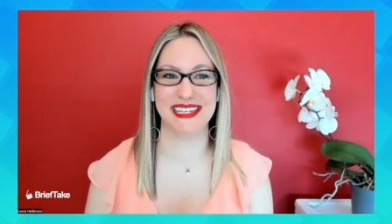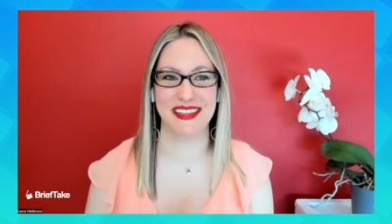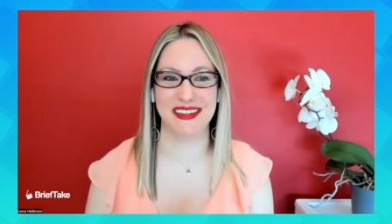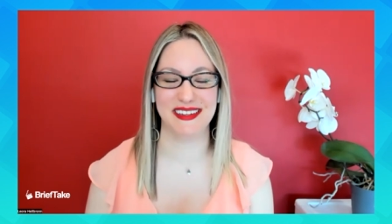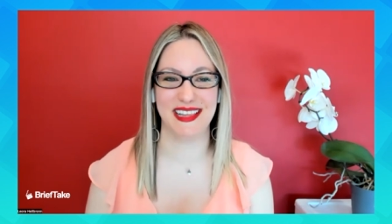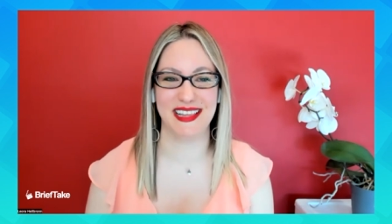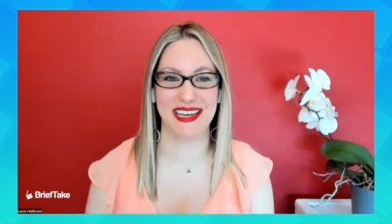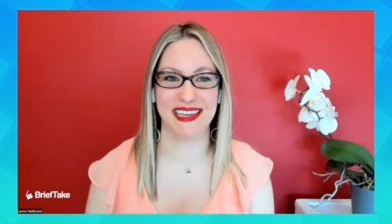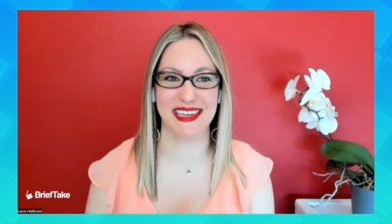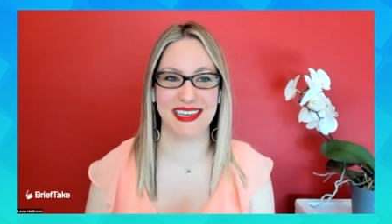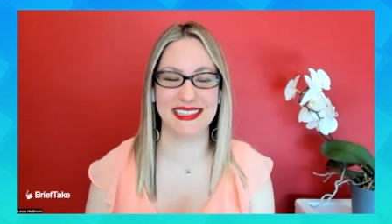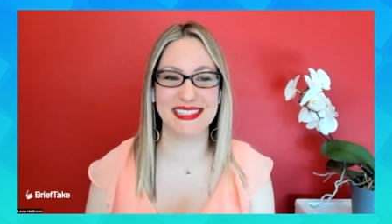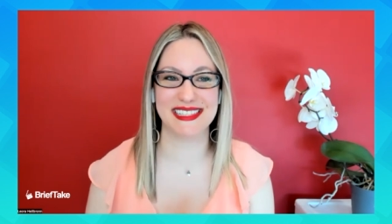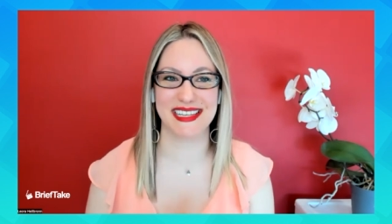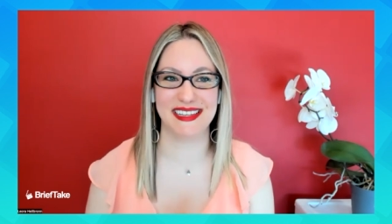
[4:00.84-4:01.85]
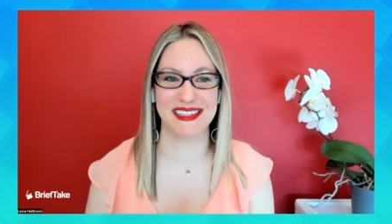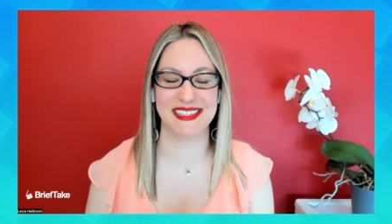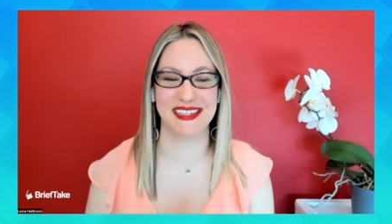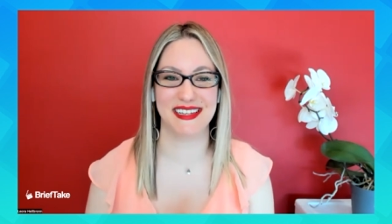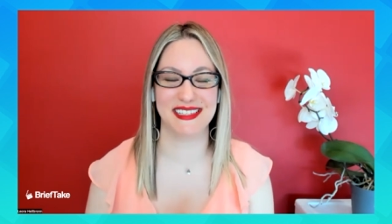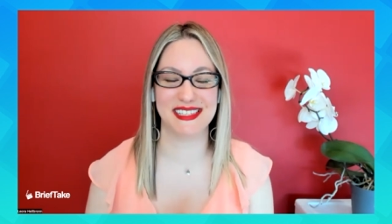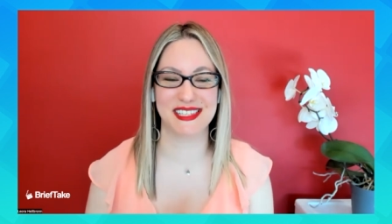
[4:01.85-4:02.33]
other like insults
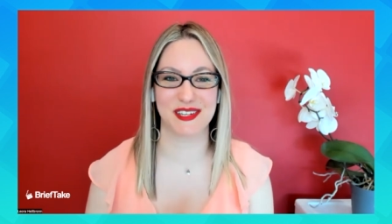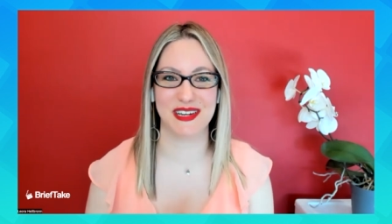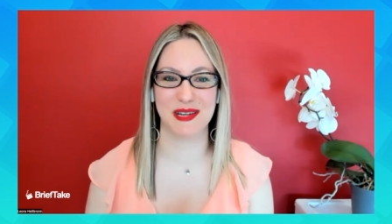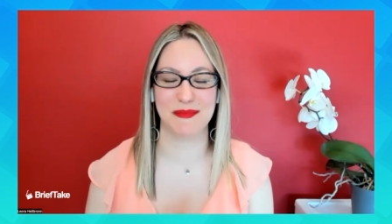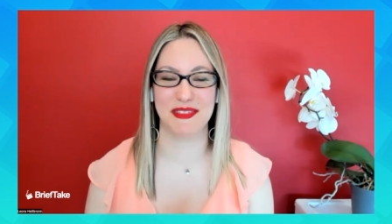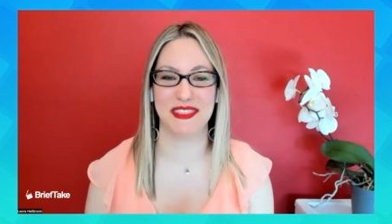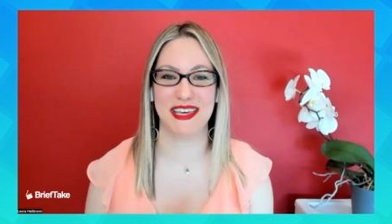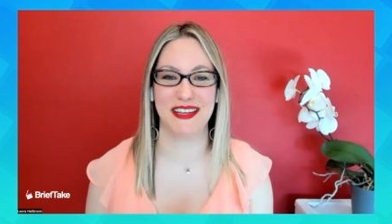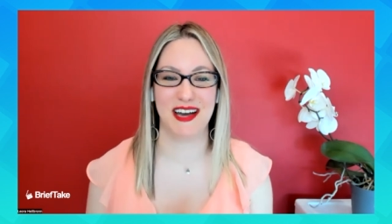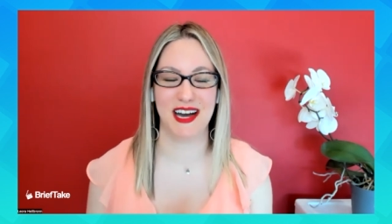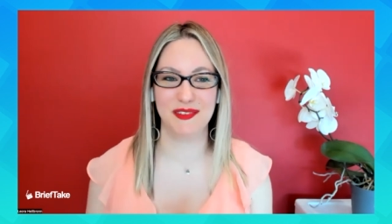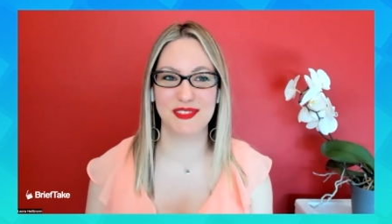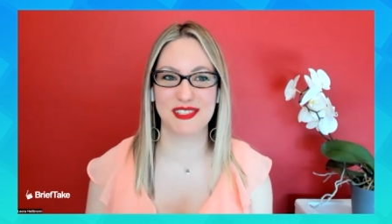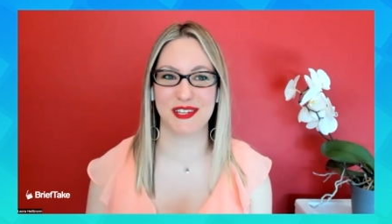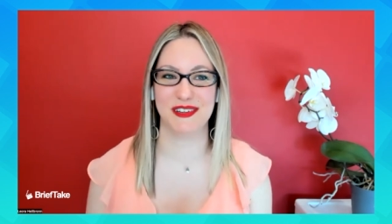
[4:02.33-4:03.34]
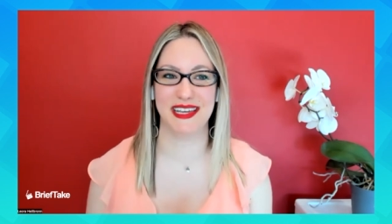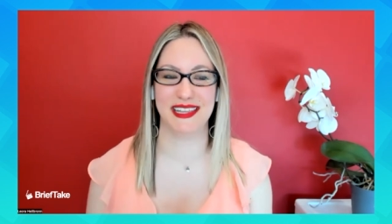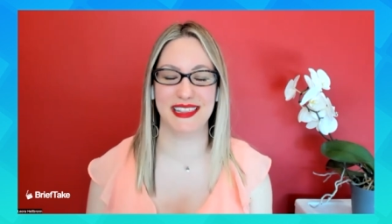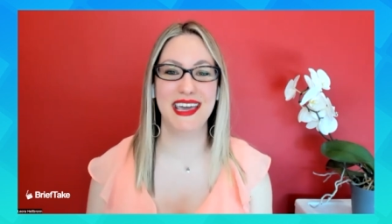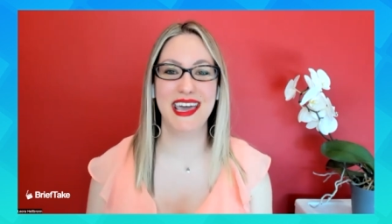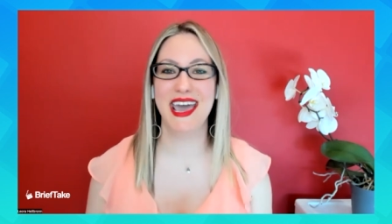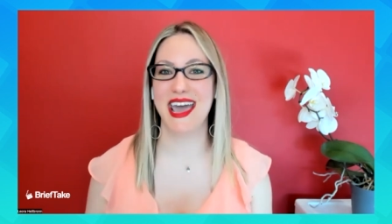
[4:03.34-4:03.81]
on screen, but then off oh.
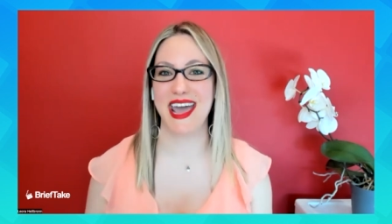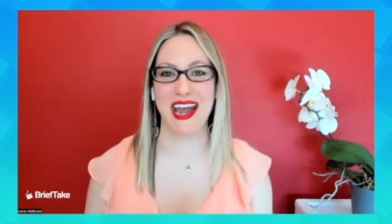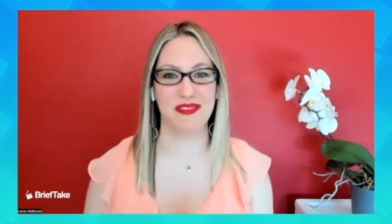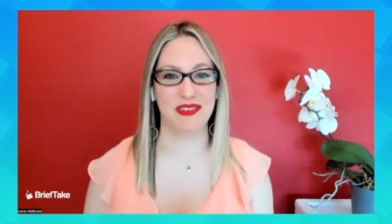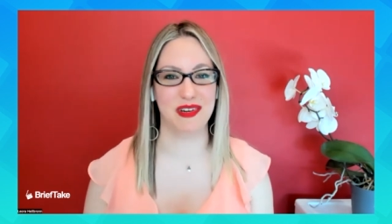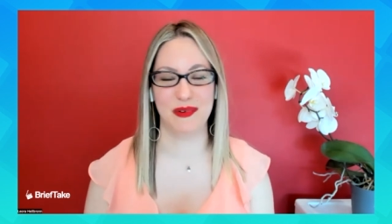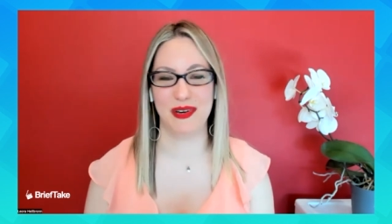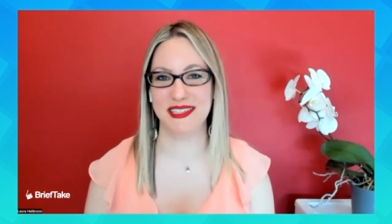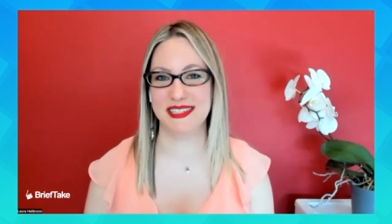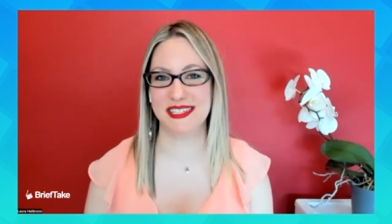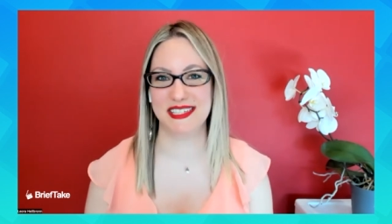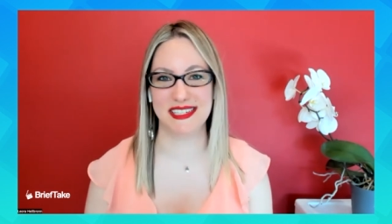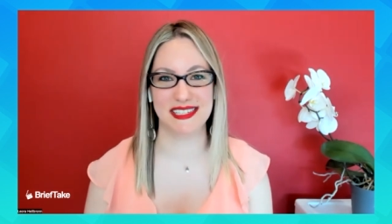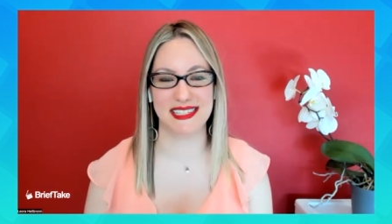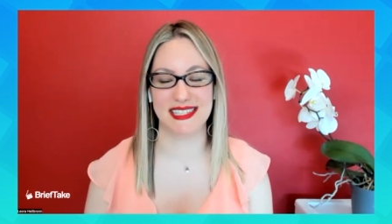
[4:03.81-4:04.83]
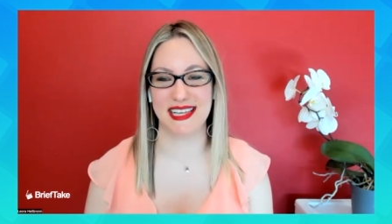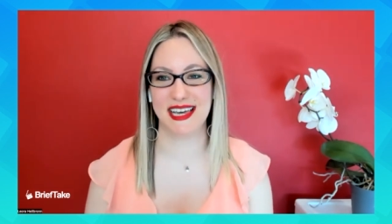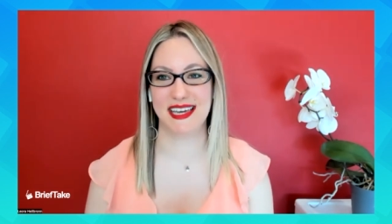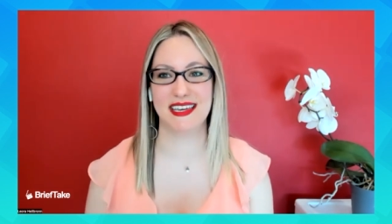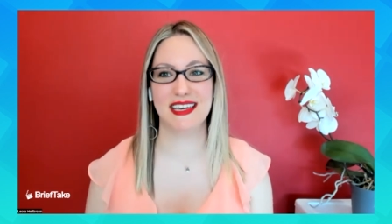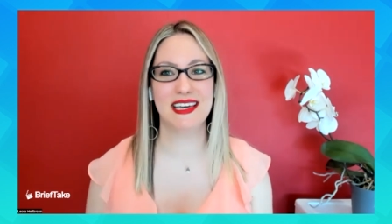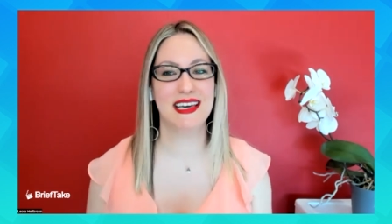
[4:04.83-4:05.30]
screen, everyone's just
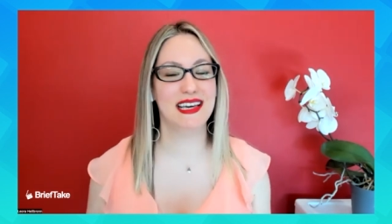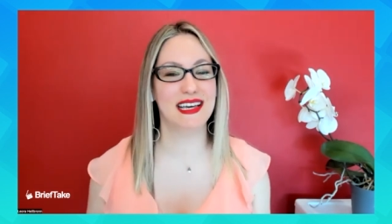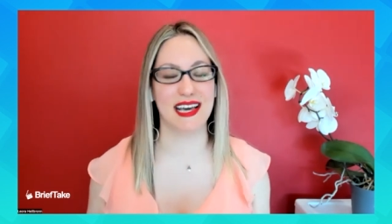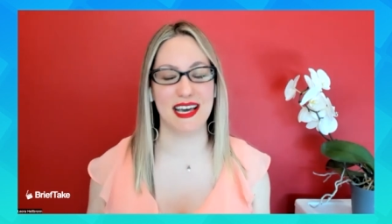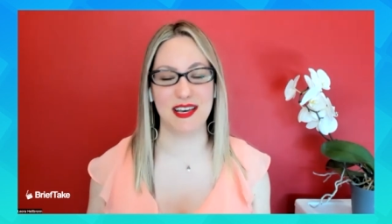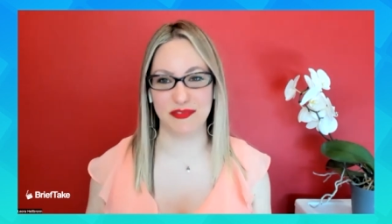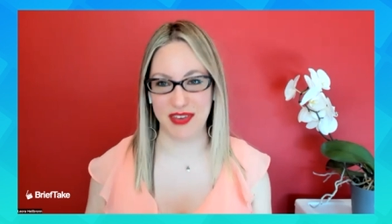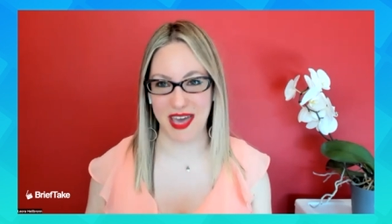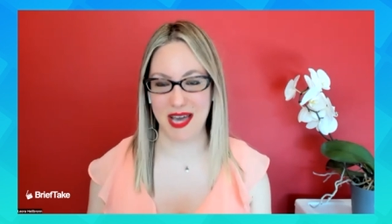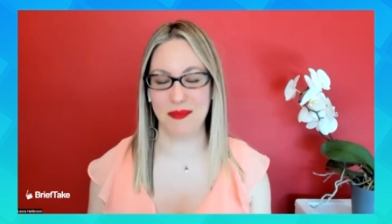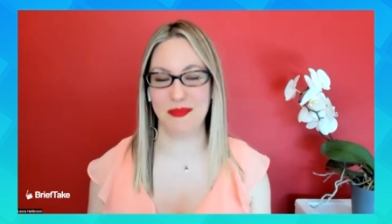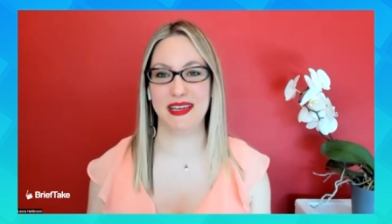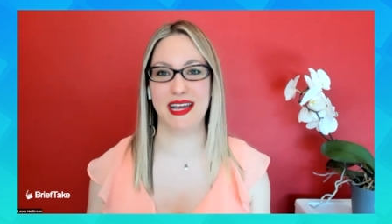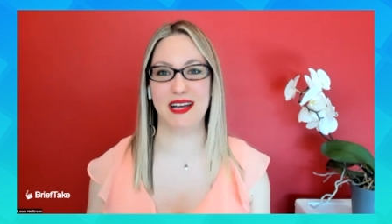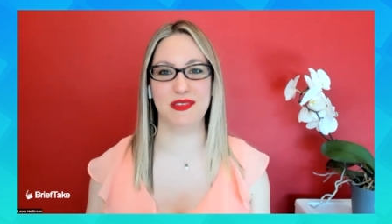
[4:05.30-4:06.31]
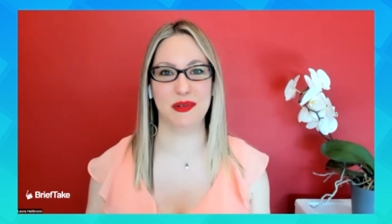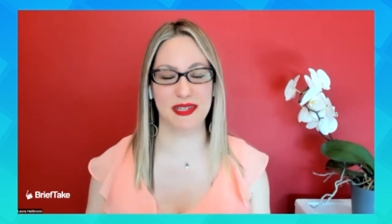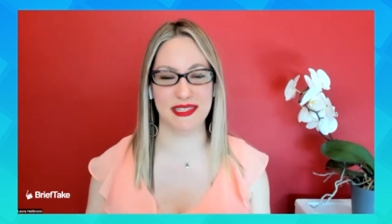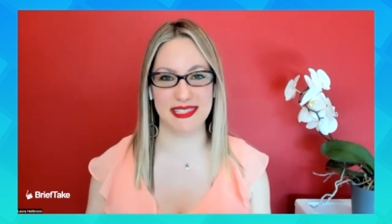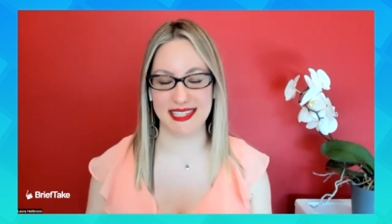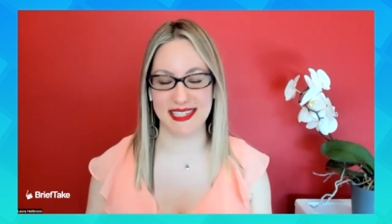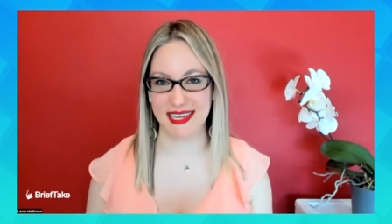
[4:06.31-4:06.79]
like a family.
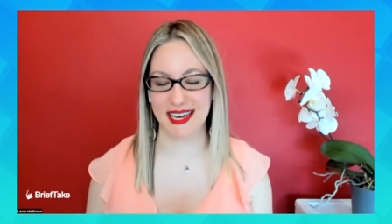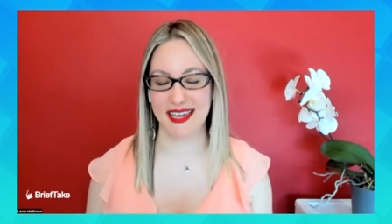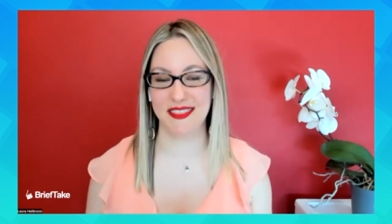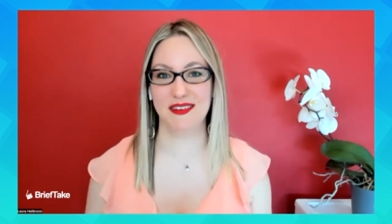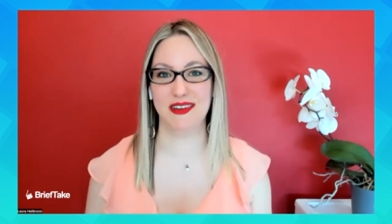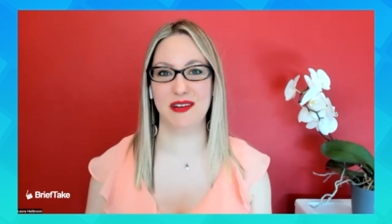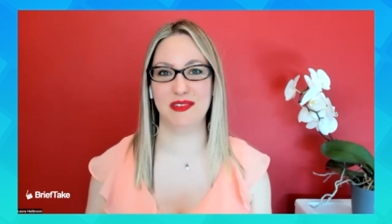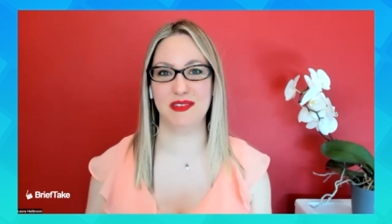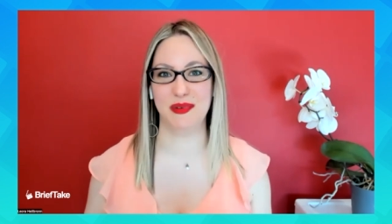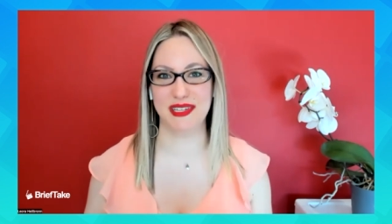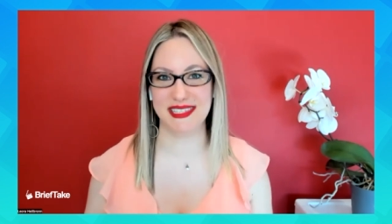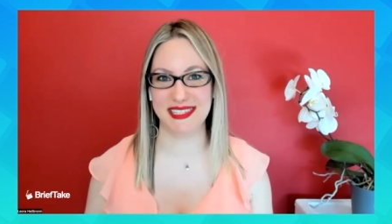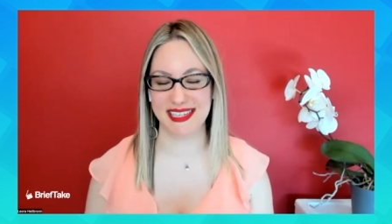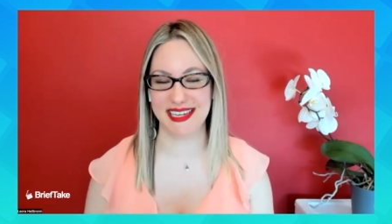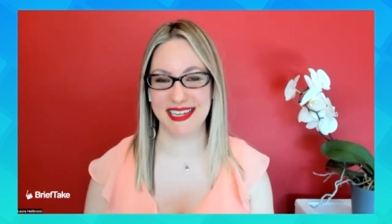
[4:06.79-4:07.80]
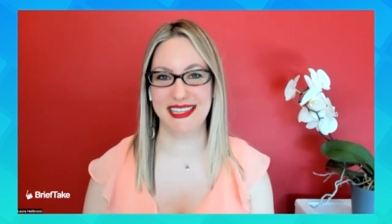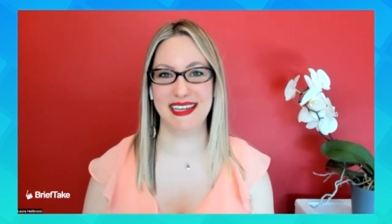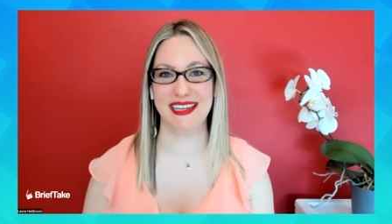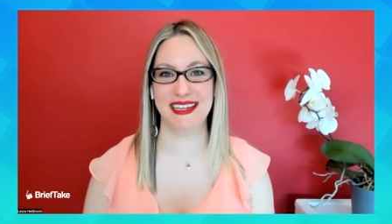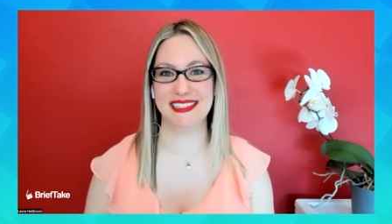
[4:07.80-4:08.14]
Everyone's together. Everyone's in it.